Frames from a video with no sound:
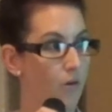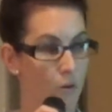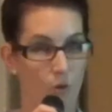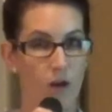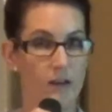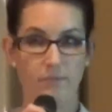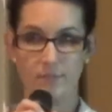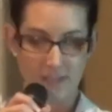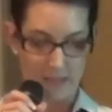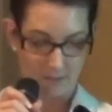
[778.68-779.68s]
or
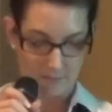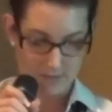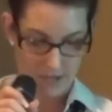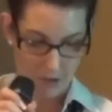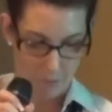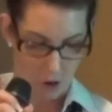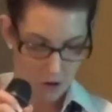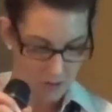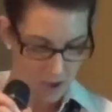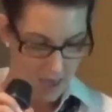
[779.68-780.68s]
set your
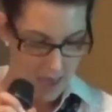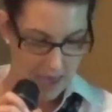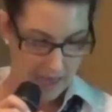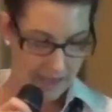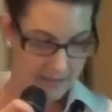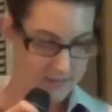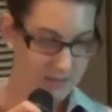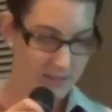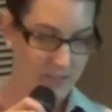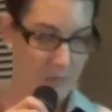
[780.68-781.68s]
own.
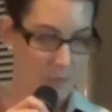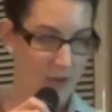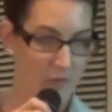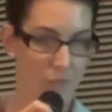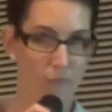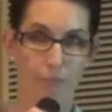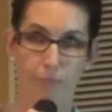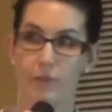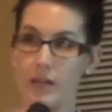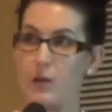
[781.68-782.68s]
And then we can
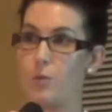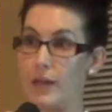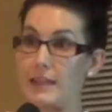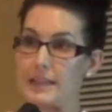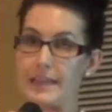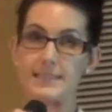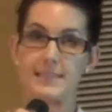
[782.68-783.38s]
pretty quickly